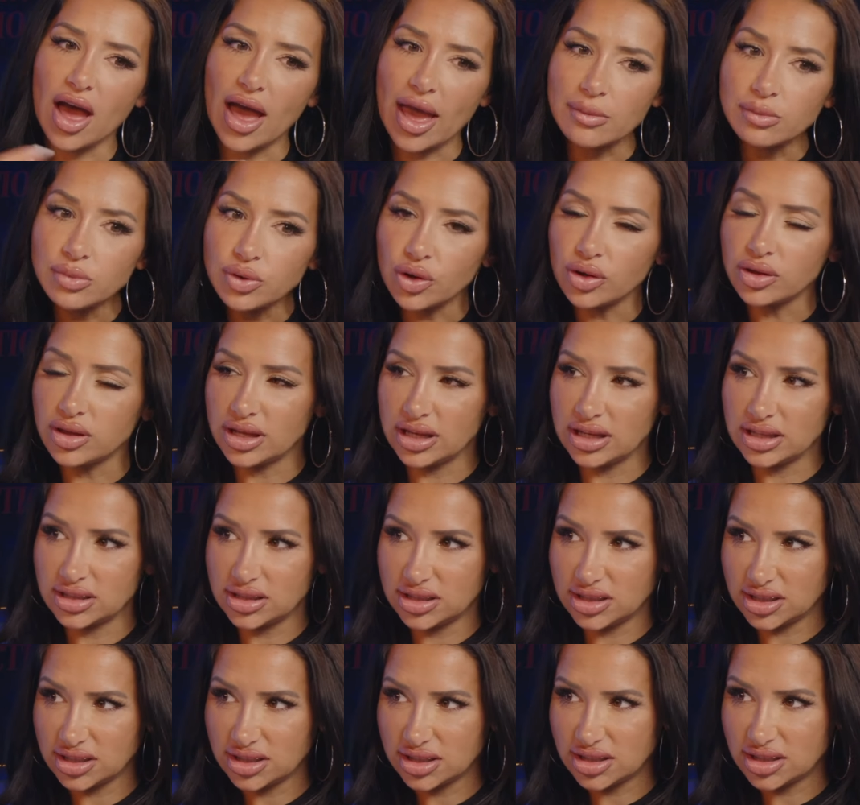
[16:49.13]
I'm not the
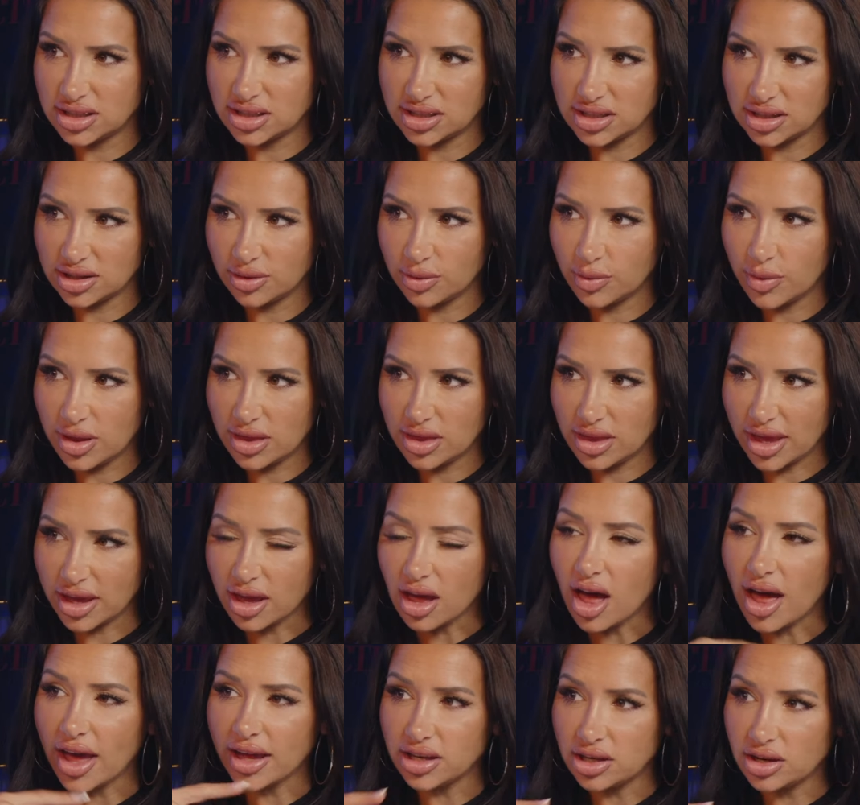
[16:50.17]
easiest to deal with. Like
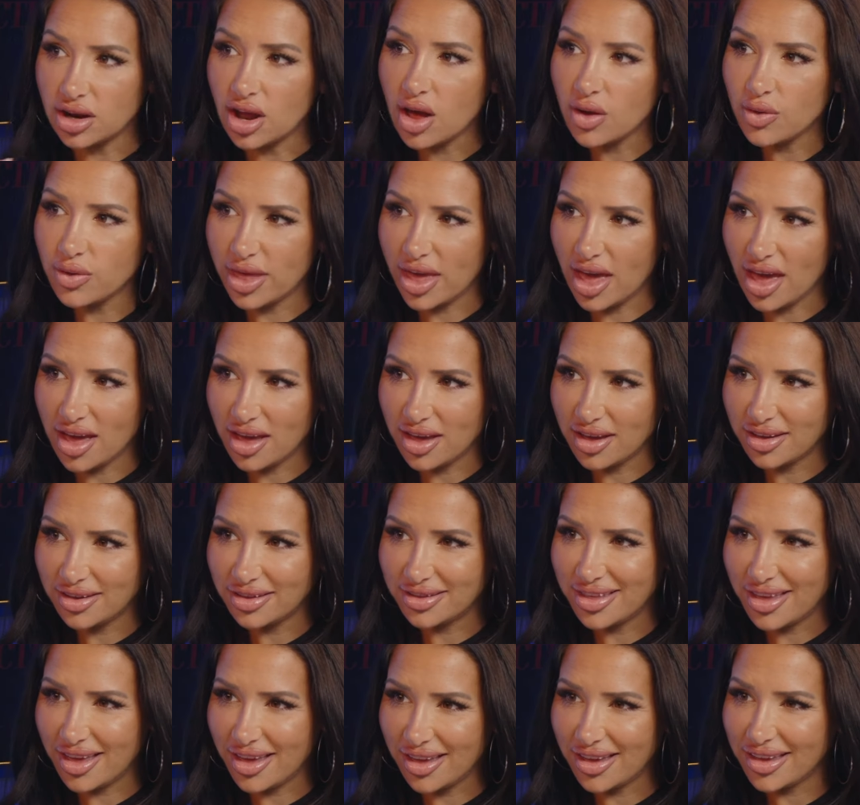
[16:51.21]
I know that
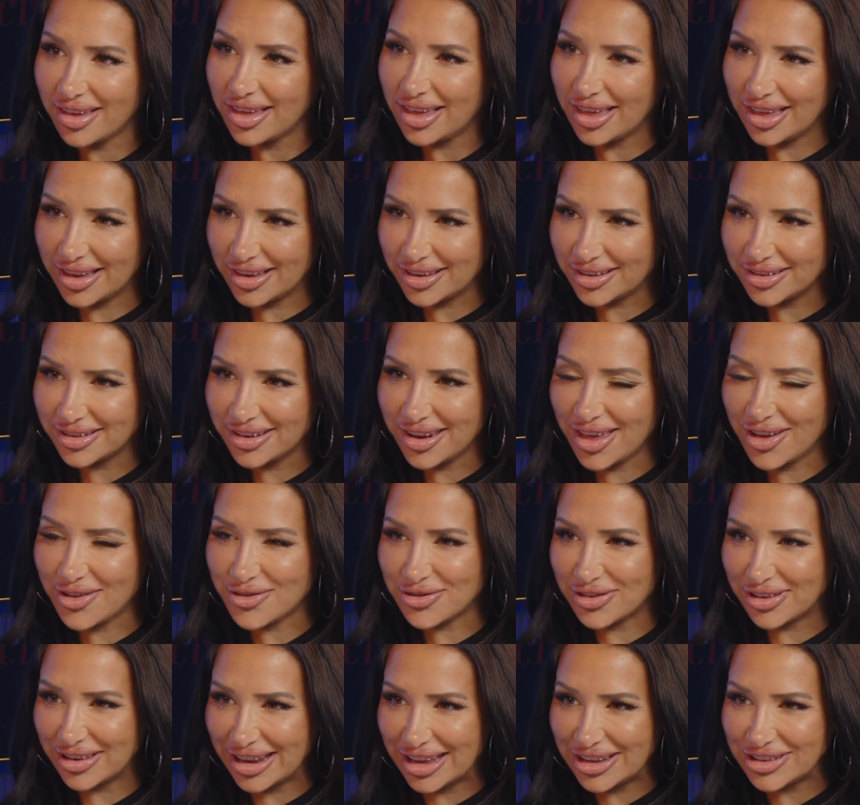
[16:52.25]
that in a
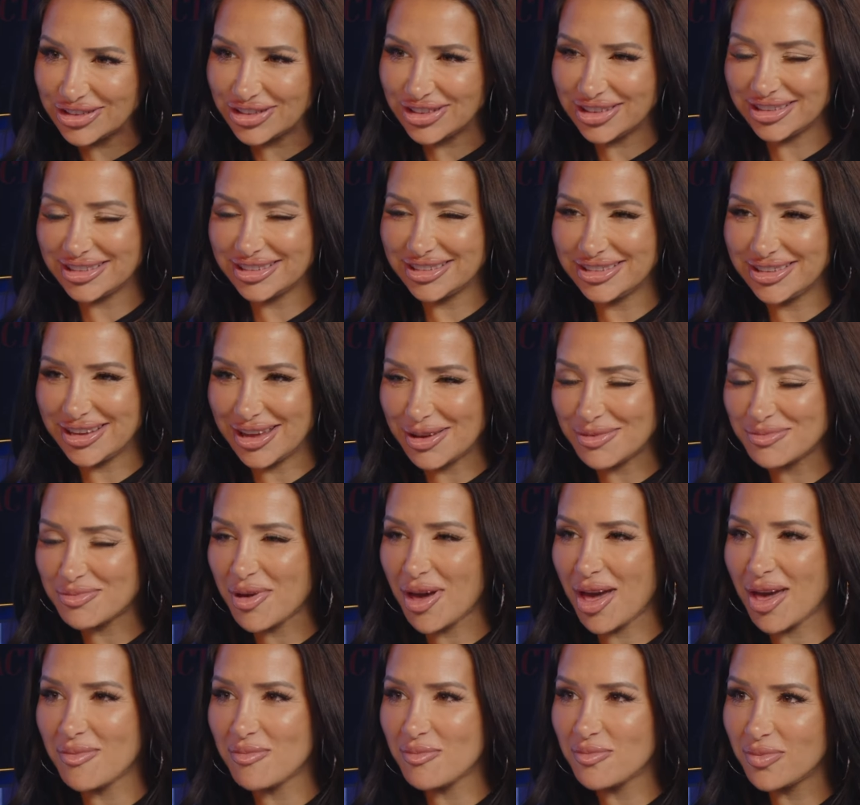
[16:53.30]
relationship,
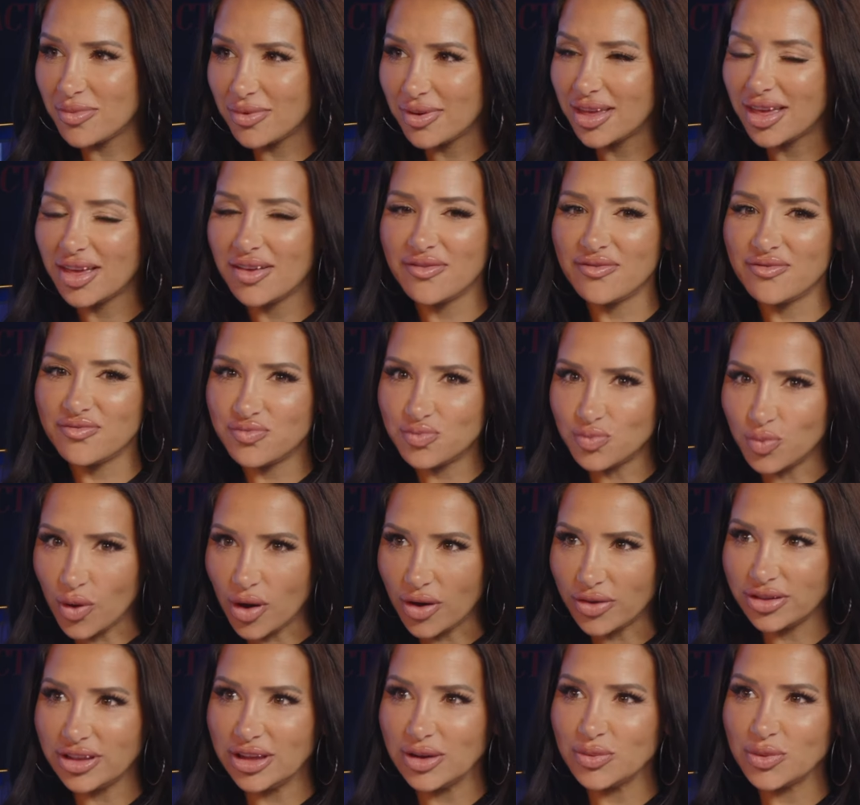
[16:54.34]
I'm
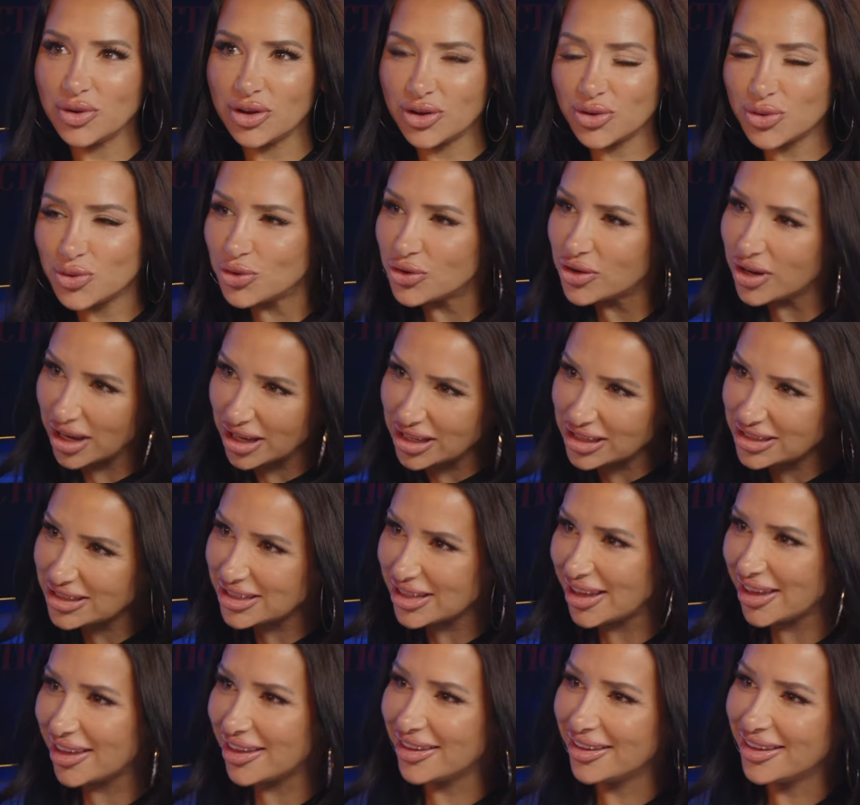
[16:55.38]
what you would call
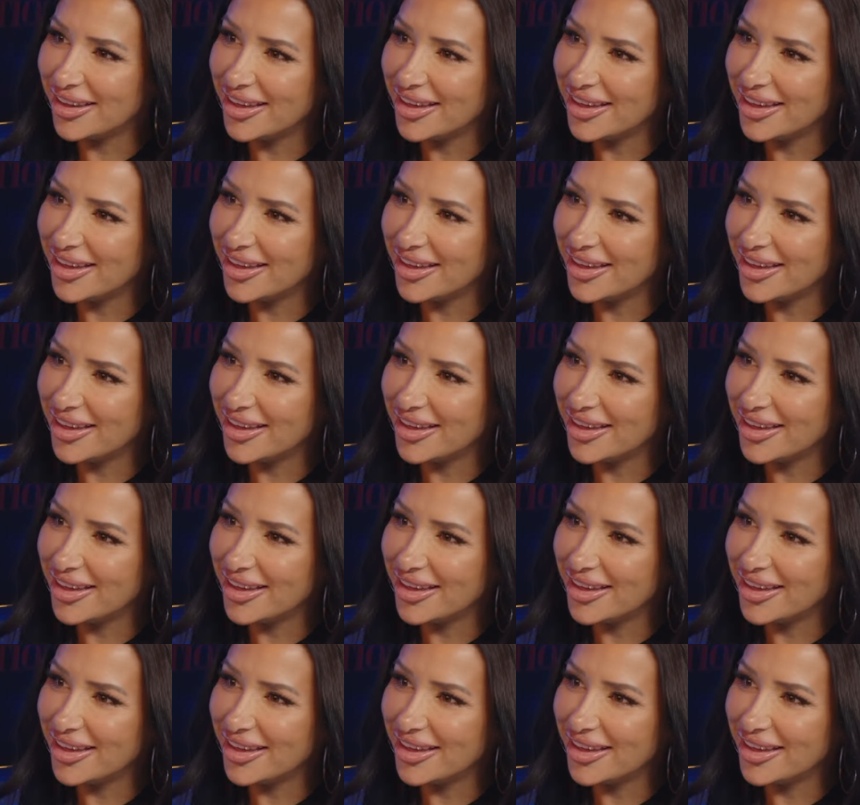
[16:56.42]
crazy.